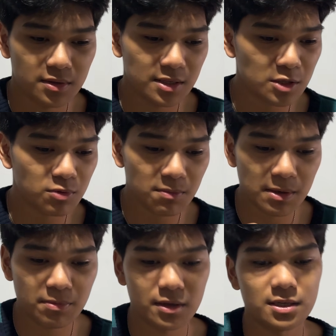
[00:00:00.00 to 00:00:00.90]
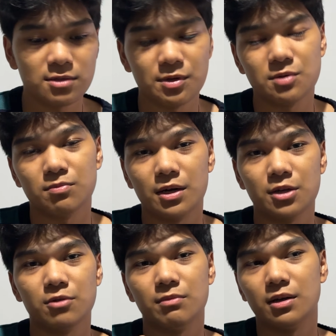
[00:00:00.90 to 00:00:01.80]
This is what people in the Switch
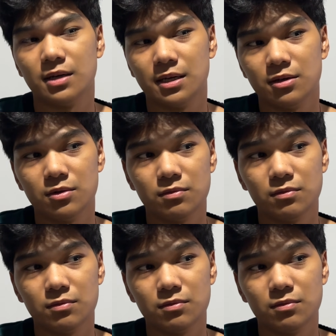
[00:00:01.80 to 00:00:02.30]
modding community